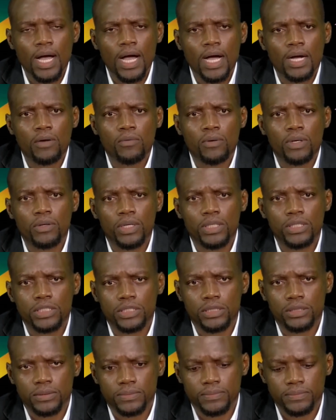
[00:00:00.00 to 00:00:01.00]

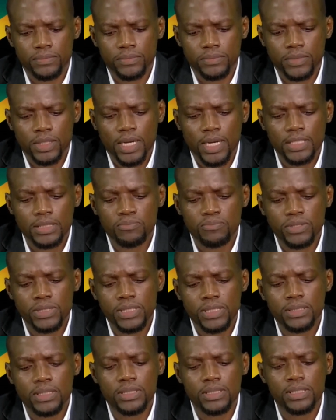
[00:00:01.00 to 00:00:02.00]
Aquaculture has
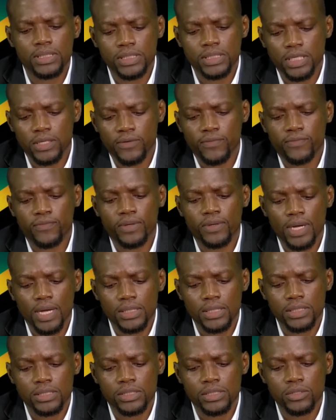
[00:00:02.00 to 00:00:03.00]
presented itself
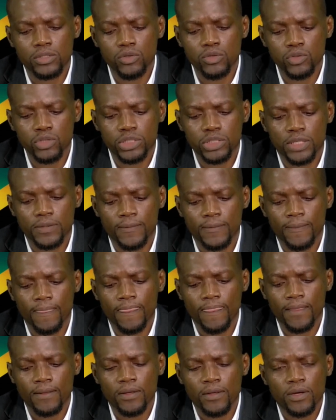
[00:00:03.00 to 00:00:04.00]
as a solution
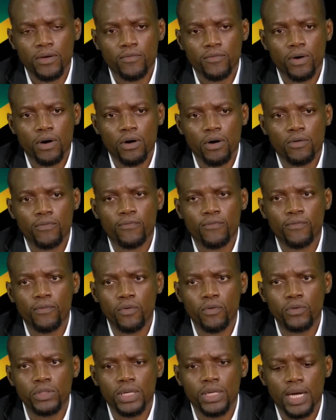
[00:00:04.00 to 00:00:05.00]
for our
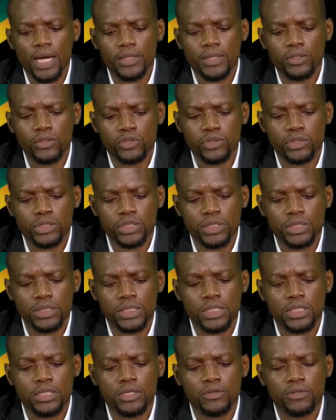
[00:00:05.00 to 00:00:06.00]
food and nutrition
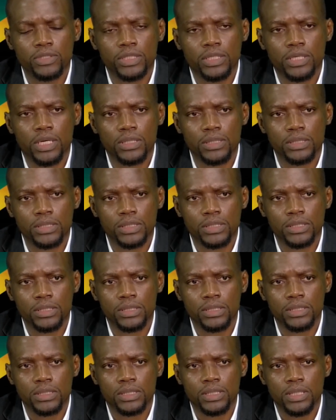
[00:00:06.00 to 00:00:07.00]
security
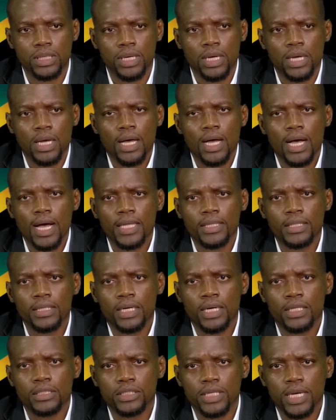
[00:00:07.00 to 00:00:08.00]
concerns and
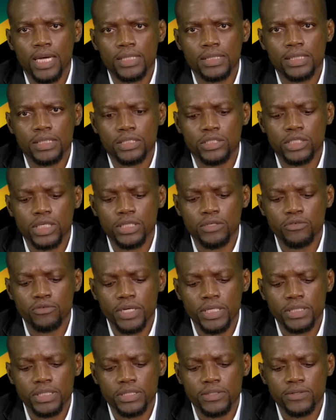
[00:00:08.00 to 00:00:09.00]
as a
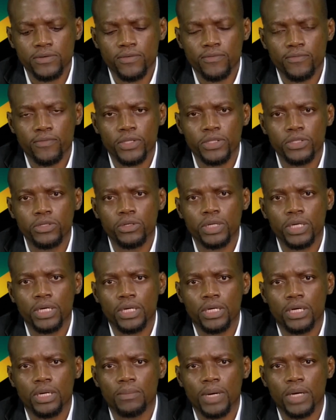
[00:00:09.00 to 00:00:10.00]
generator for new
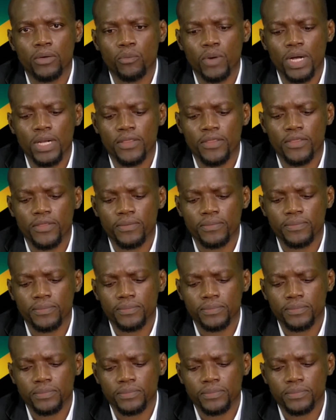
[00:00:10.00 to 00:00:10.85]
income and wealth.